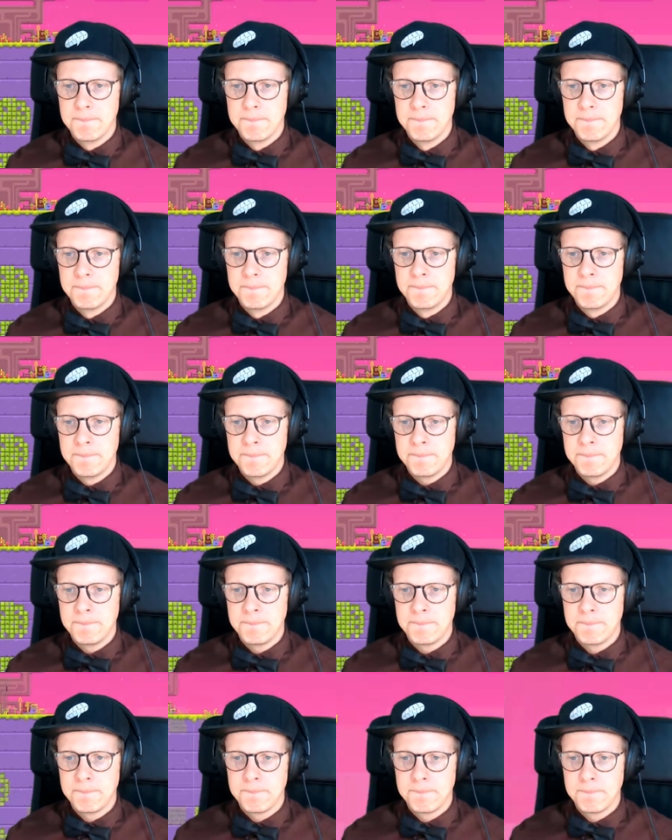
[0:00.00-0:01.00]
Mm-hmm.
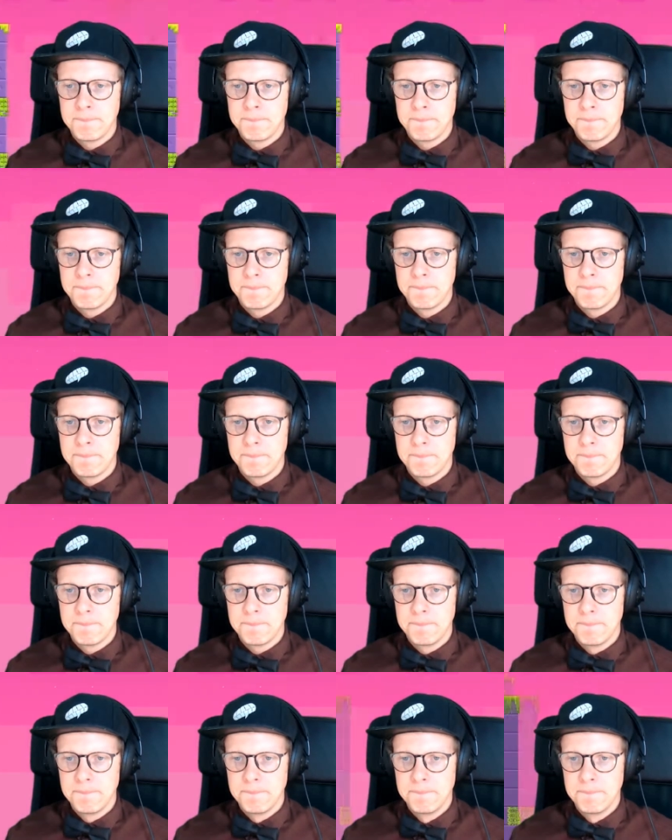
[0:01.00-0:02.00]

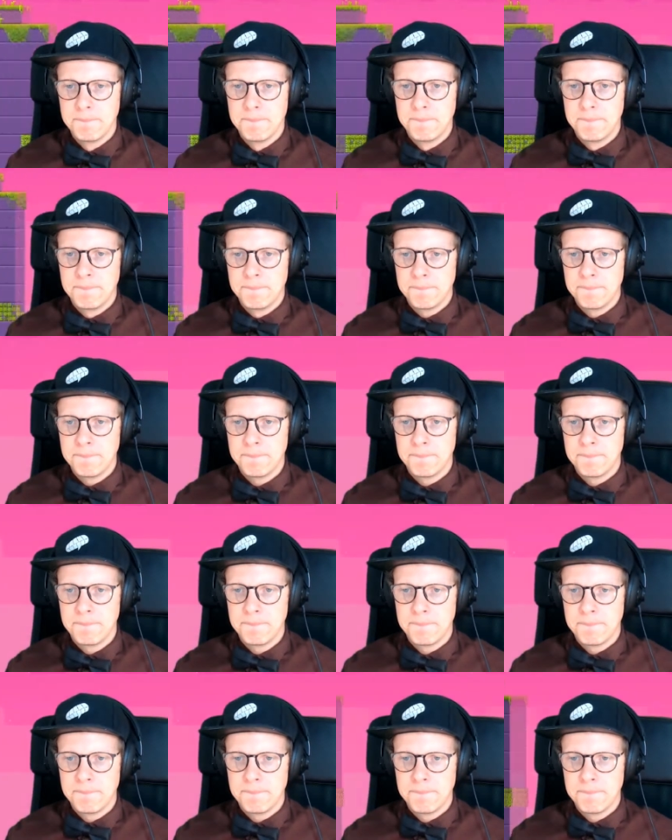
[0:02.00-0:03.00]
Mm-hmm.
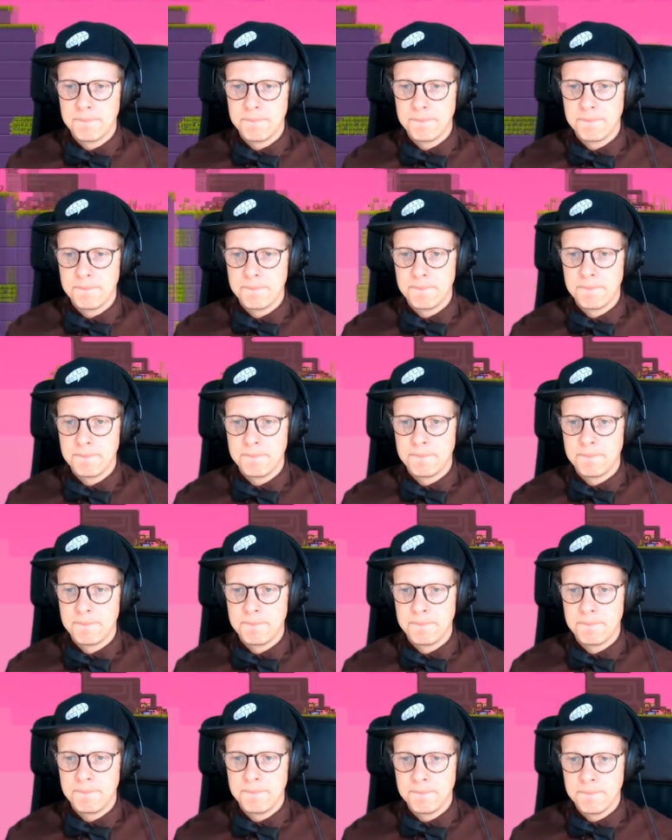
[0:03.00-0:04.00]

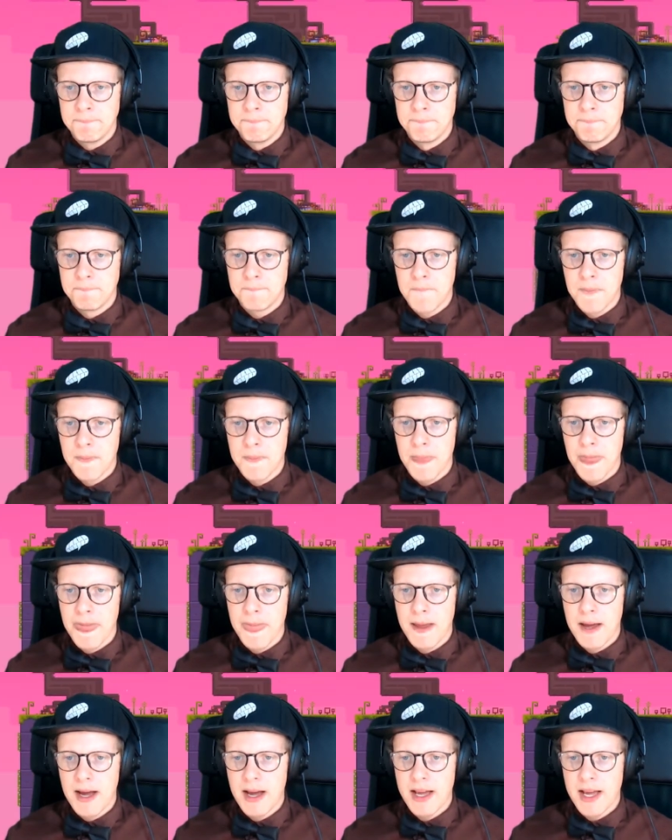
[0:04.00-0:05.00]
Mm-hmm.
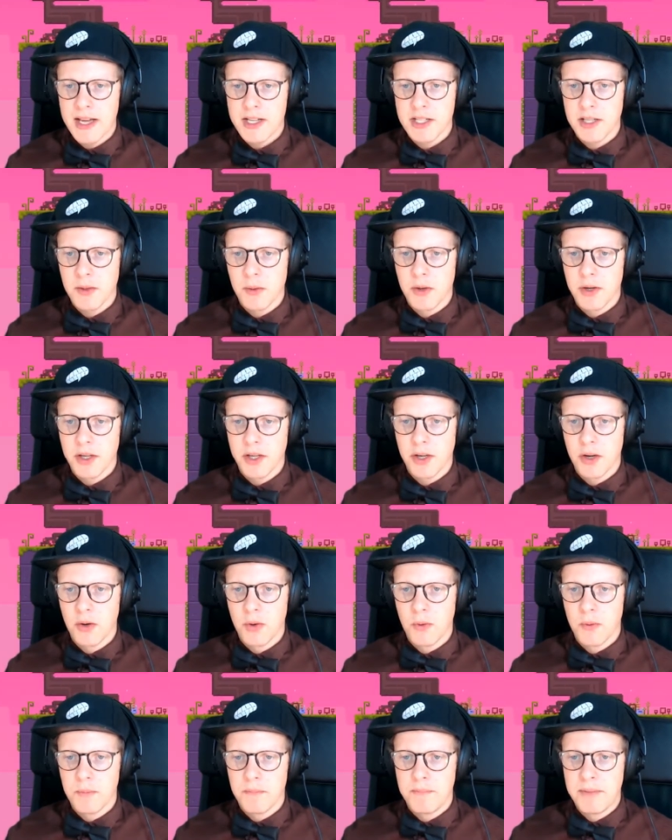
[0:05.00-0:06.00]
I actually want to
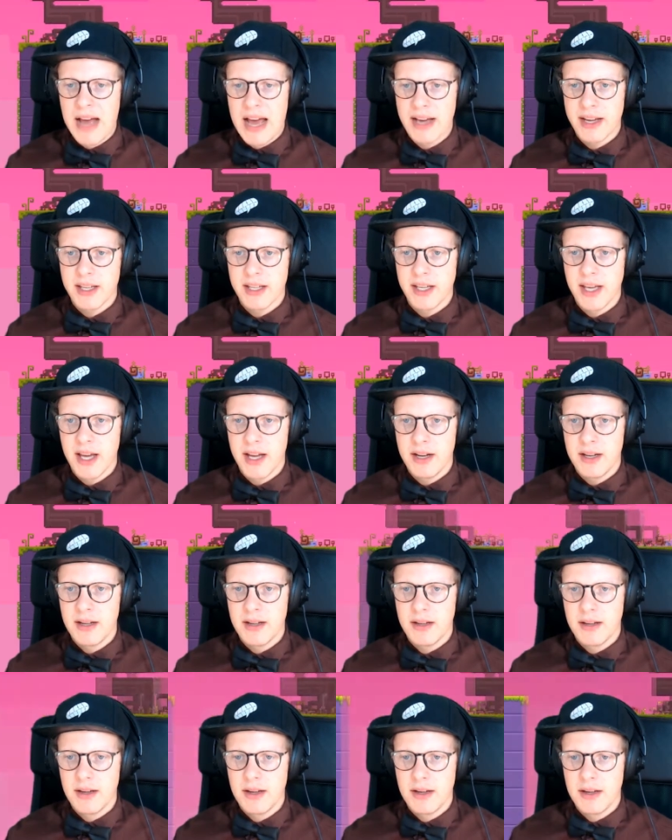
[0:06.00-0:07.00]
go back again
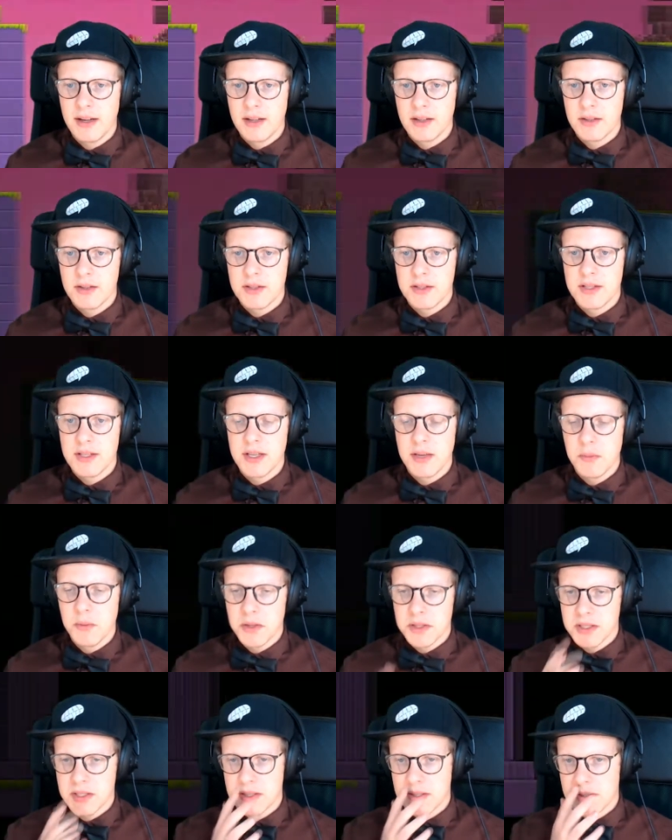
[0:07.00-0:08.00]
to see
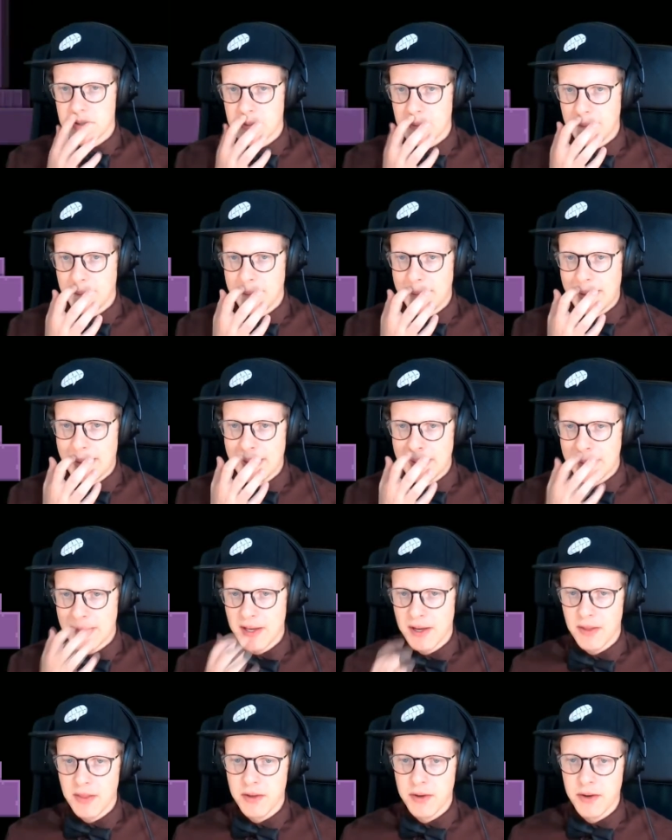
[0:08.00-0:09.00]
what's behind
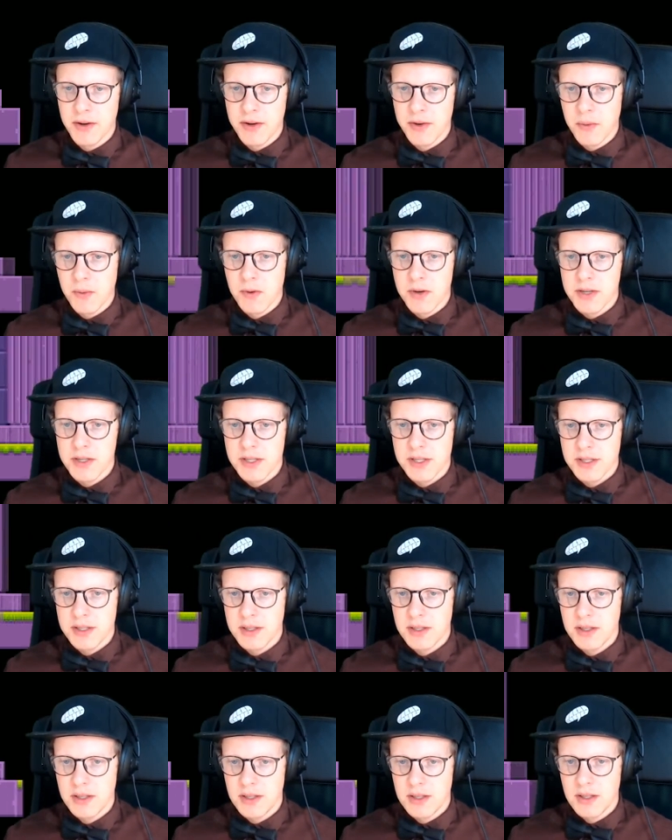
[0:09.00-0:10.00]
the other doors
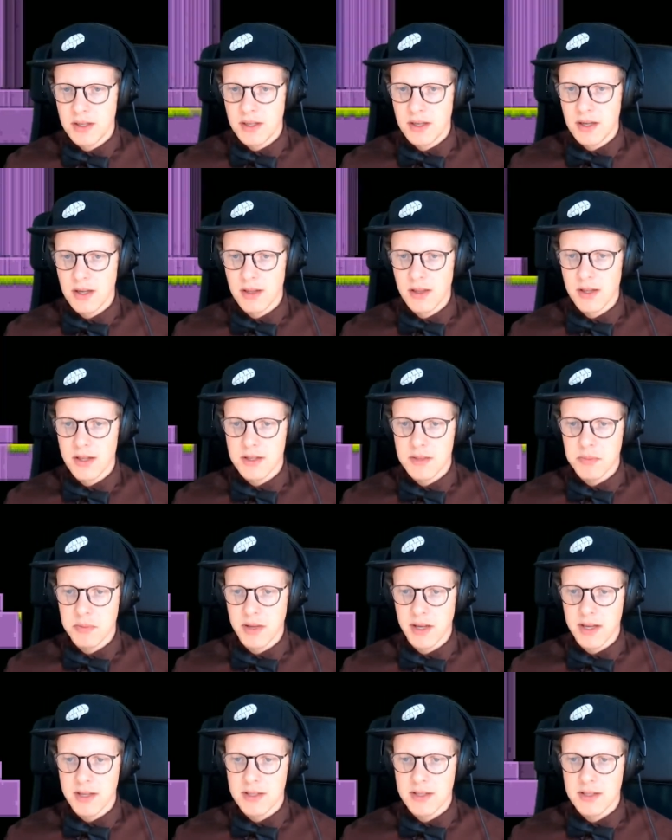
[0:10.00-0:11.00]
on this
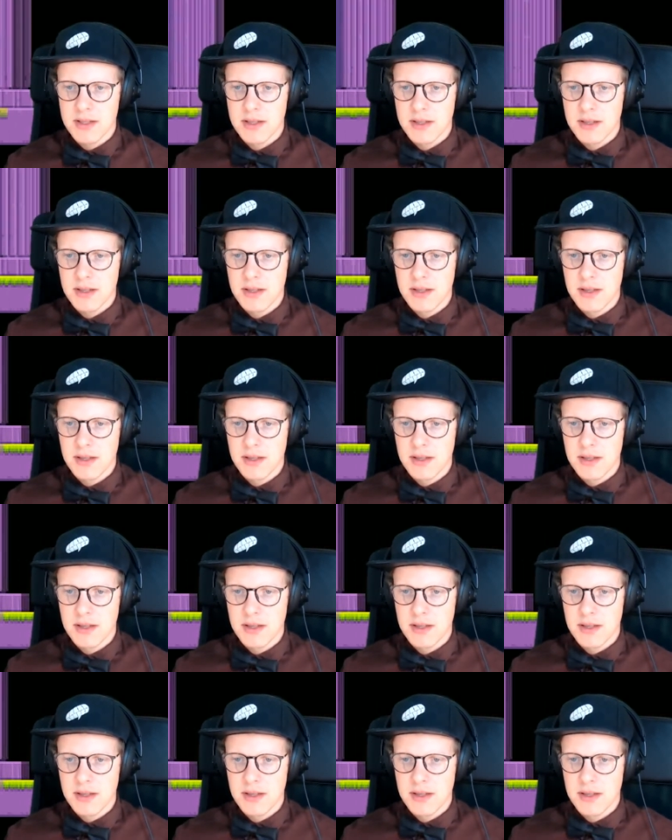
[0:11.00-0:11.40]
place.